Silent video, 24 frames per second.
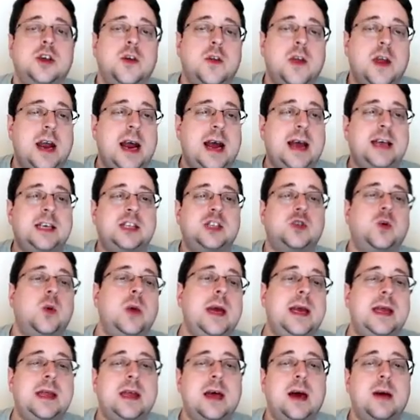so that I can
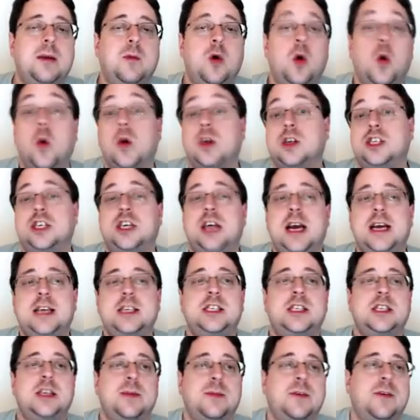tweak them or
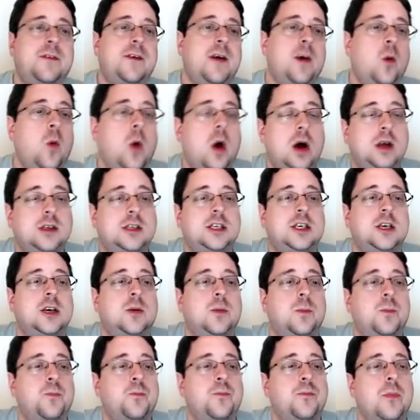change them if I want
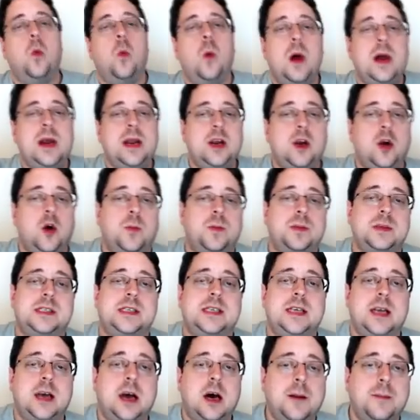to. When it
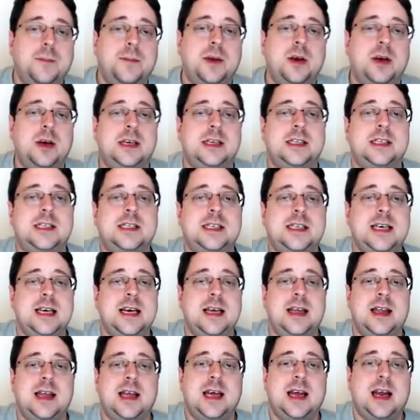opens it up, you could
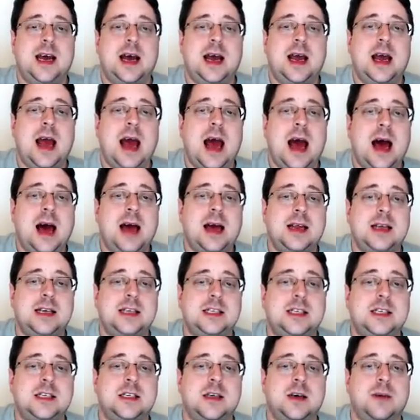see that I
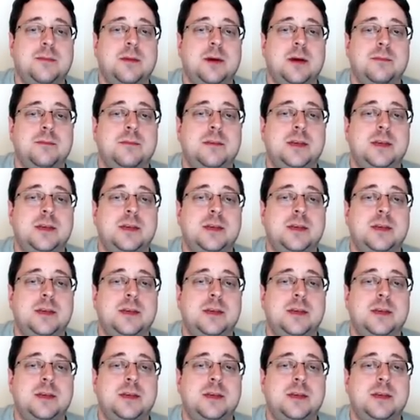added some